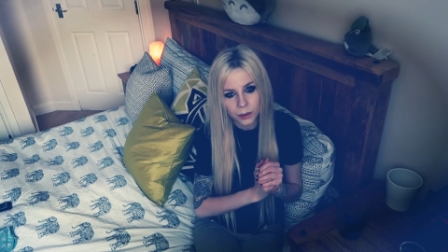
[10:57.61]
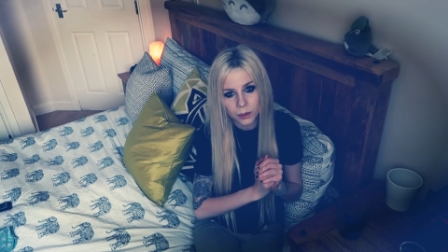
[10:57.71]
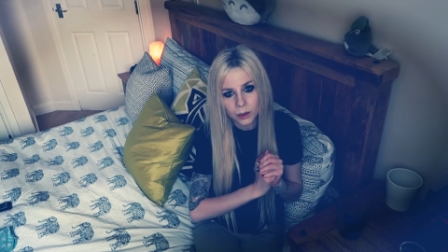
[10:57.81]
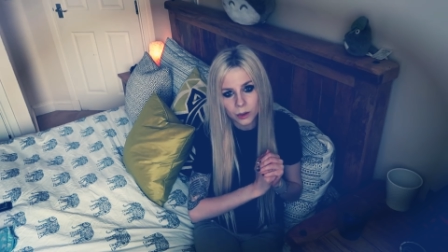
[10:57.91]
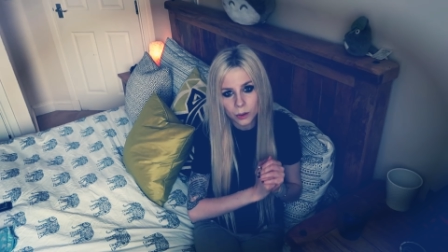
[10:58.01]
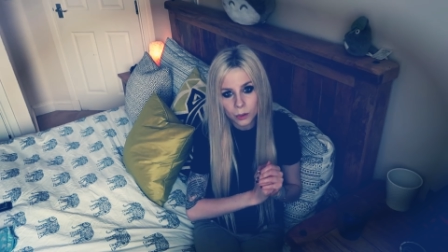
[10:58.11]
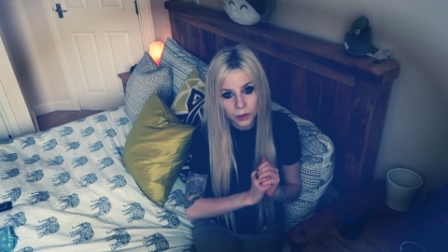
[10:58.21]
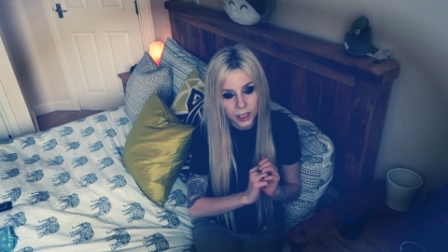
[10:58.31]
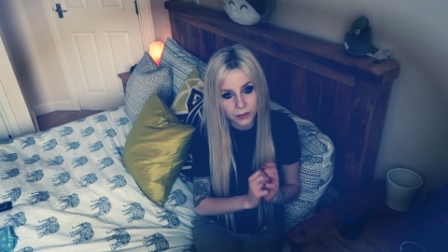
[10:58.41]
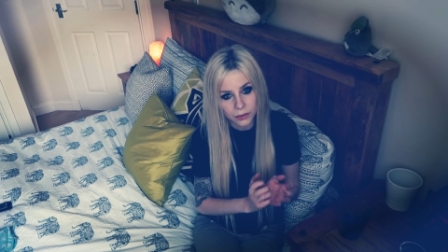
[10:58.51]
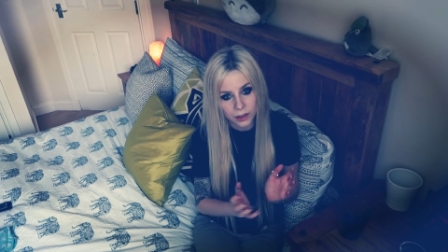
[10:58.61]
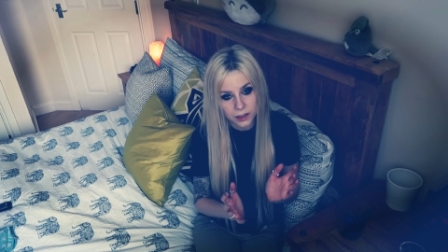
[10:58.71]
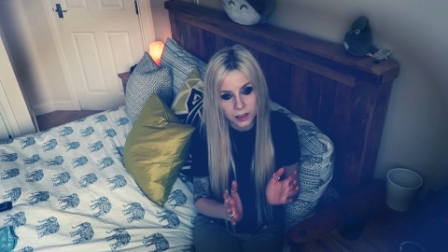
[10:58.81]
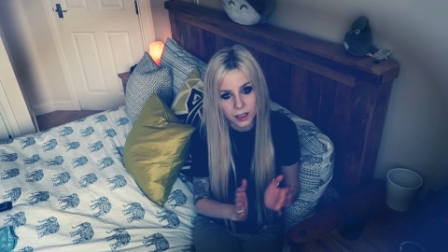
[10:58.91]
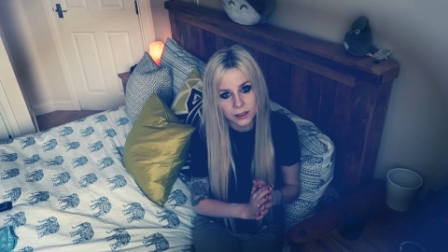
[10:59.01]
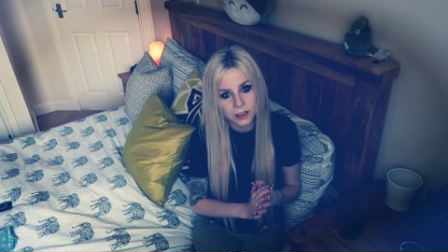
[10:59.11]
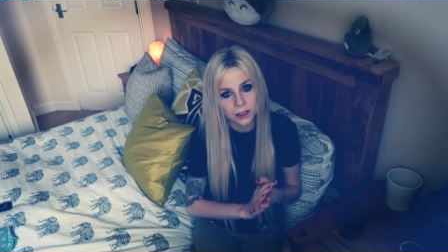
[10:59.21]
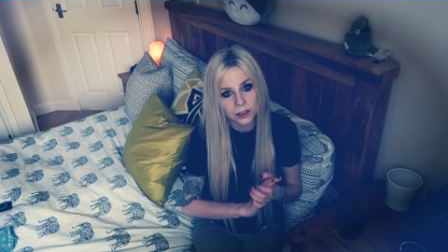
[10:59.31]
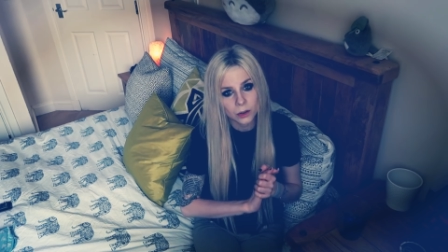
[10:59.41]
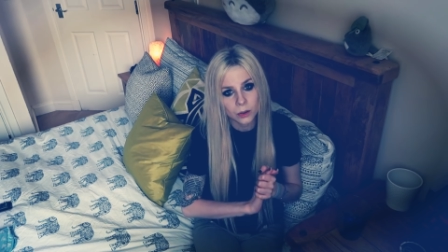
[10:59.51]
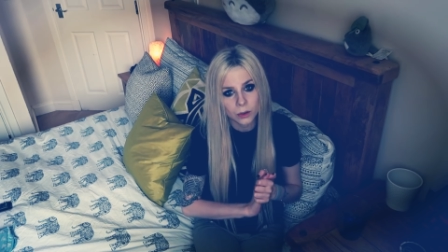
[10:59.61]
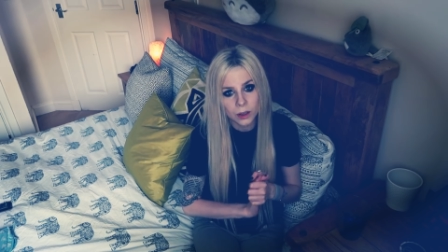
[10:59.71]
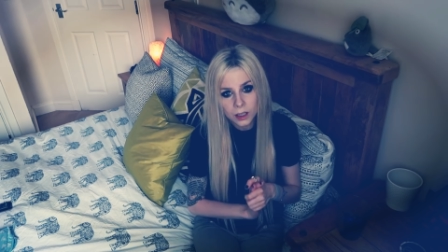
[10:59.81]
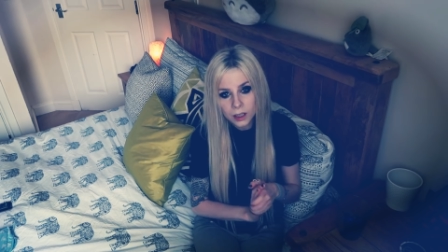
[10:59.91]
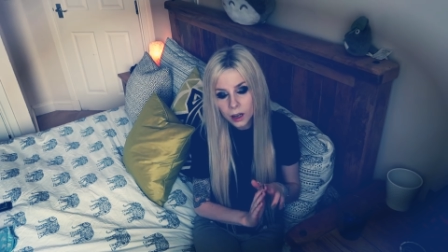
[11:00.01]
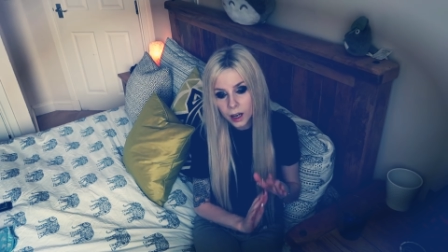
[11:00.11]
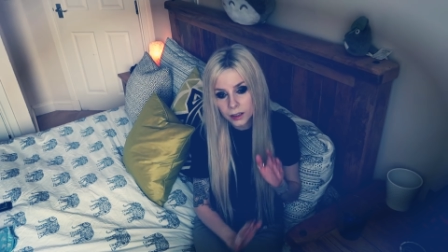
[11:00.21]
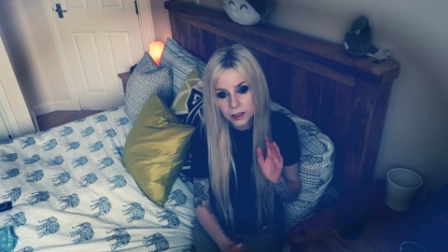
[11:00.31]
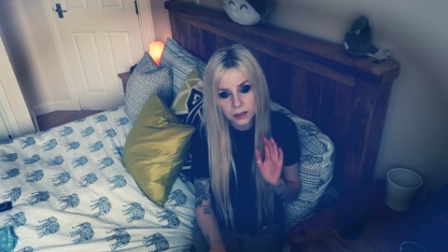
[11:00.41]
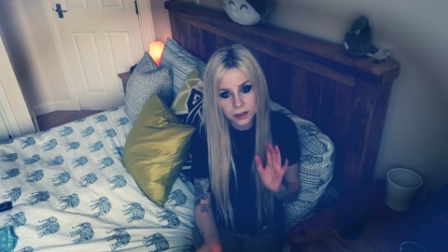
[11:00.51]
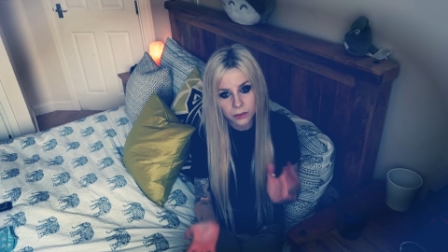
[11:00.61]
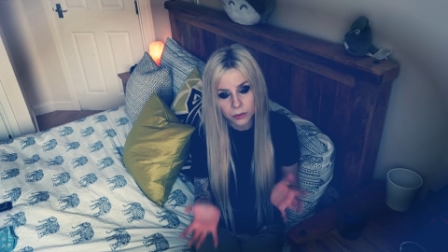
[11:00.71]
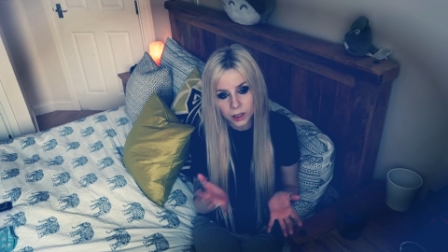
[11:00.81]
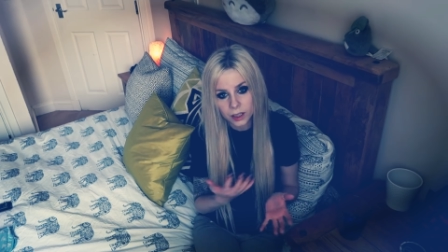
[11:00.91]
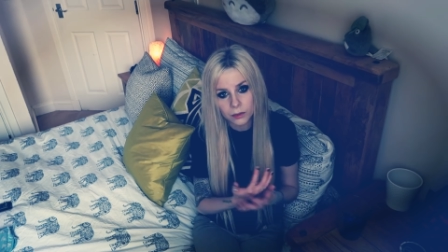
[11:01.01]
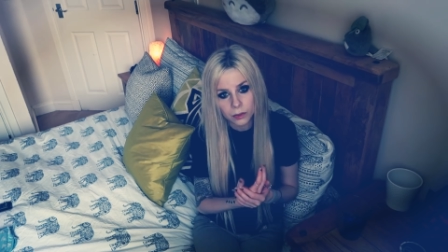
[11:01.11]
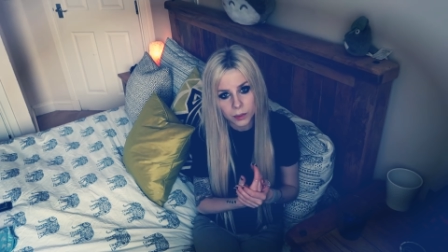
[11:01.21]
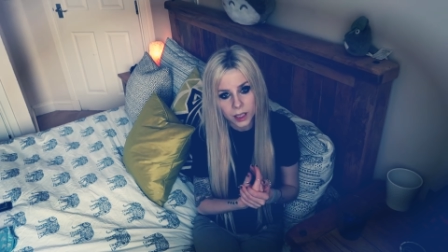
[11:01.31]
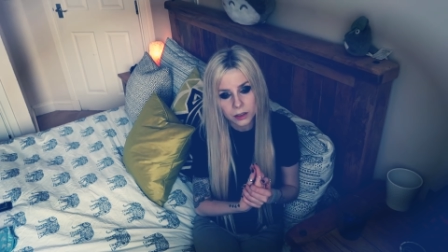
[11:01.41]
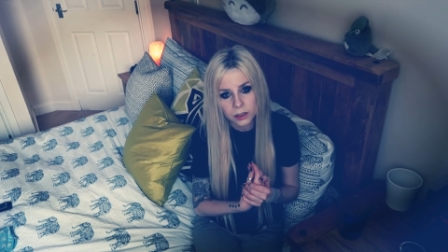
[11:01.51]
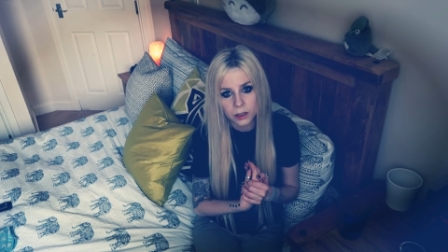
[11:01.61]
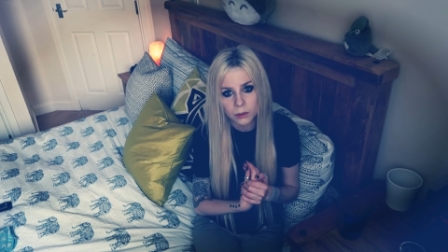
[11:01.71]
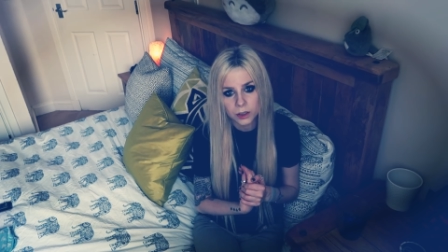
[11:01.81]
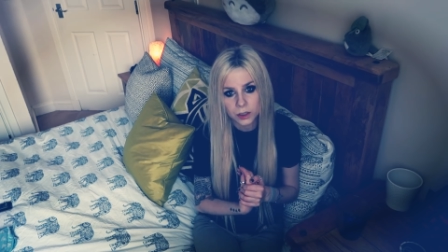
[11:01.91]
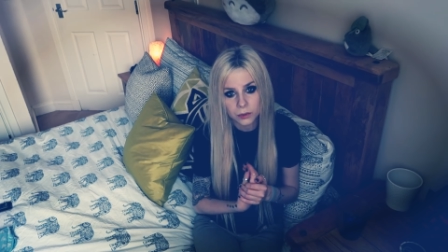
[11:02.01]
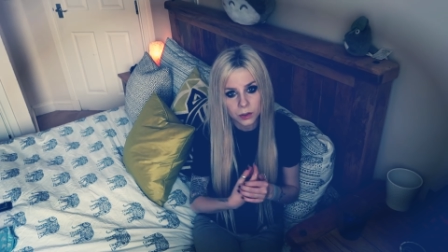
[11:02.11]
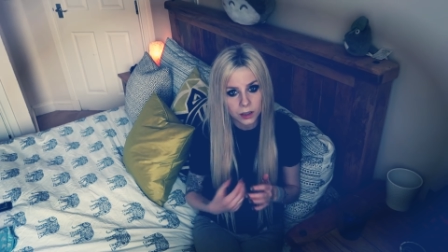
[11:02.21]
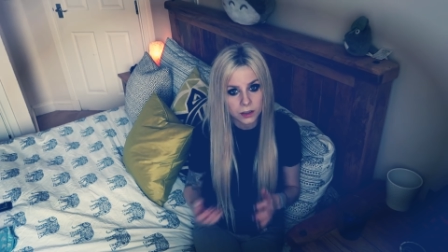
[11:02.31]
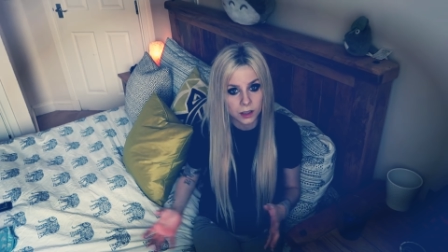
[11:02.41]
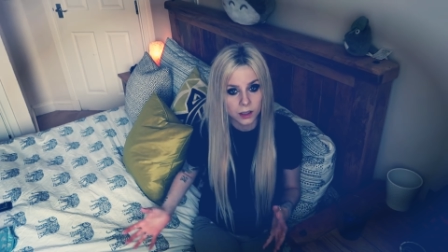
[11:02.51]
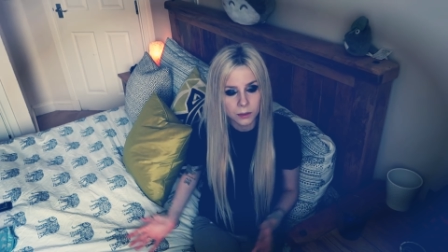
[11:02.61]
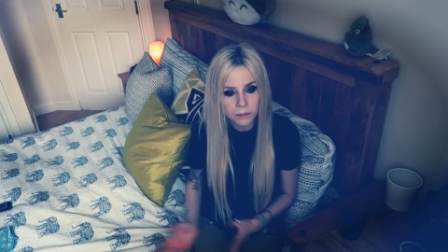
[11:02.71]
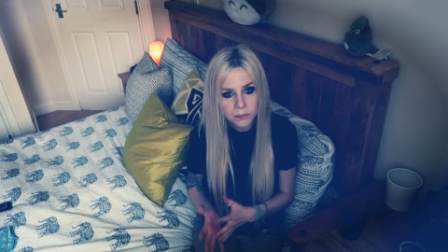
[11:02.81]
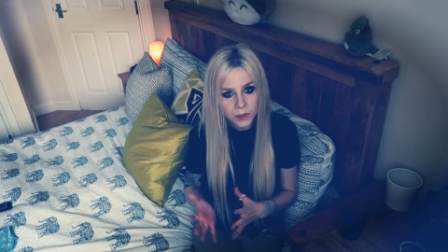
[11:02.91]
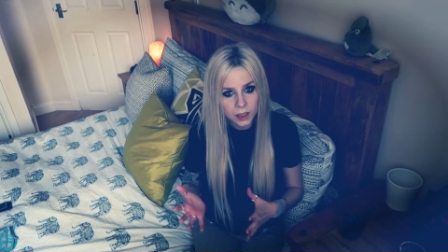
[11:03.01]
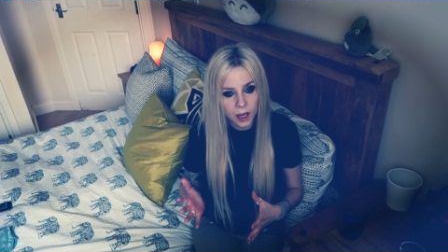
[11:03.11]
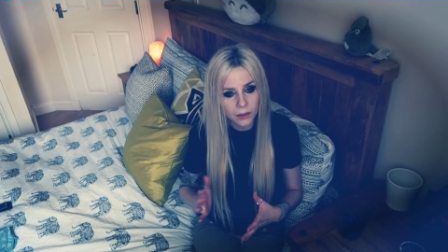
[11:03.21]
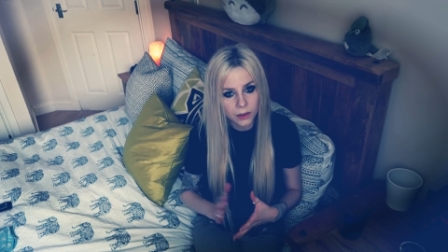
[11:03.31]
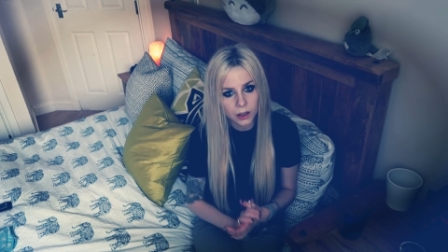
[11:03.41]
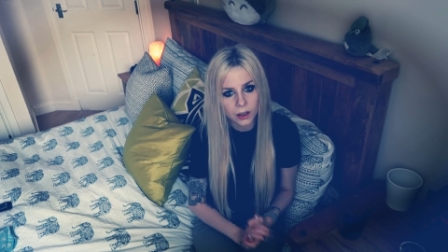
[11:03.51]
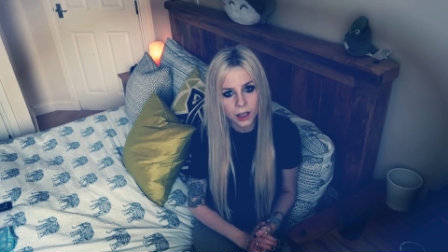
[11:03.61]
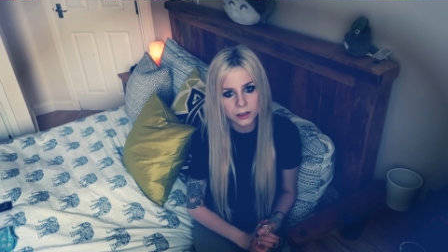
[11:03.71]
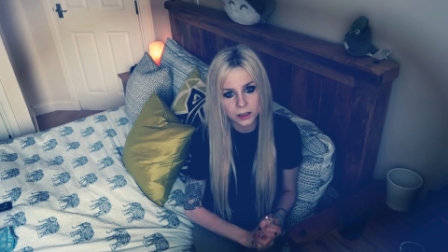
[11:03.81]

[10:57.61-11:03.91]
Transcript: They were all really fascinating and all had a different information, which I've tried to gather and